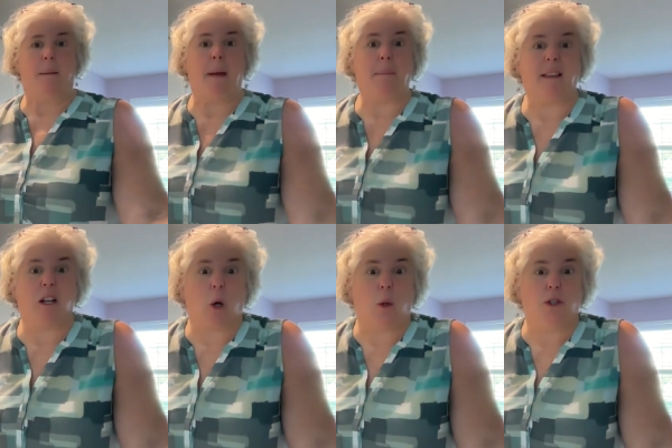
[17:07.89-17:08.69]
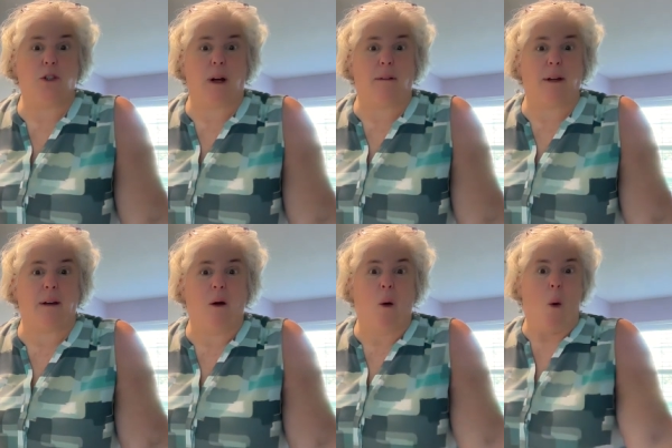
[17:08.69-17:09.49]
Maybe in the toaster
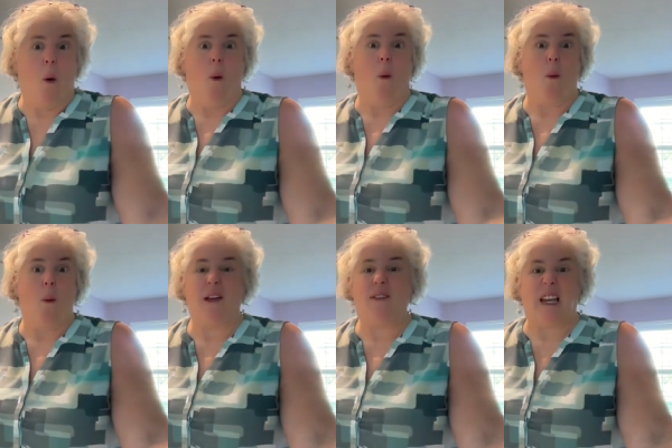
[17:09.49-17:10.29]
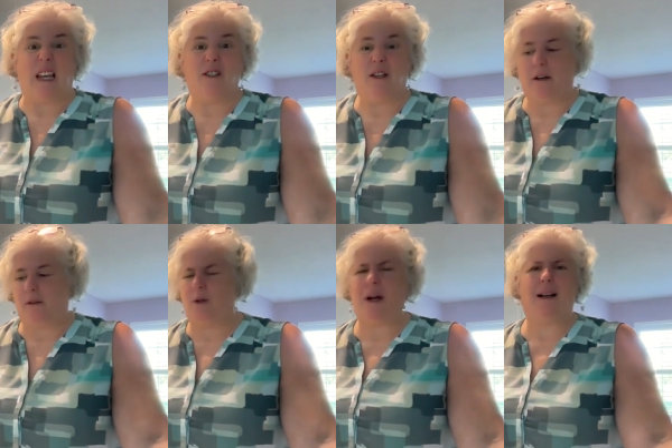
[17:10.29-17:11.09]
oven. Even
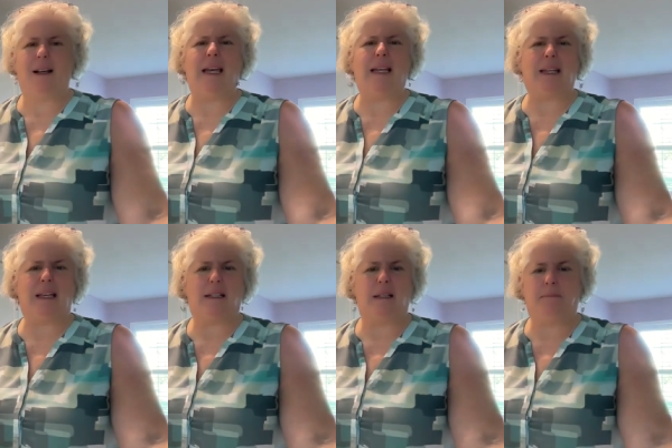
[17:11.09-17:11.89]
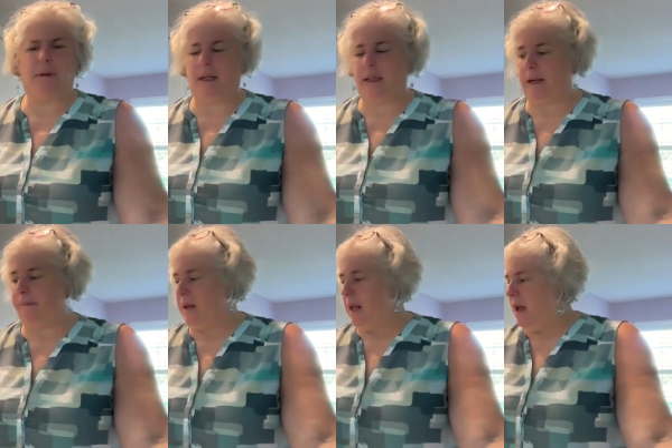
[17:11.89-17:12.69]
easier. Easy, simple, easy.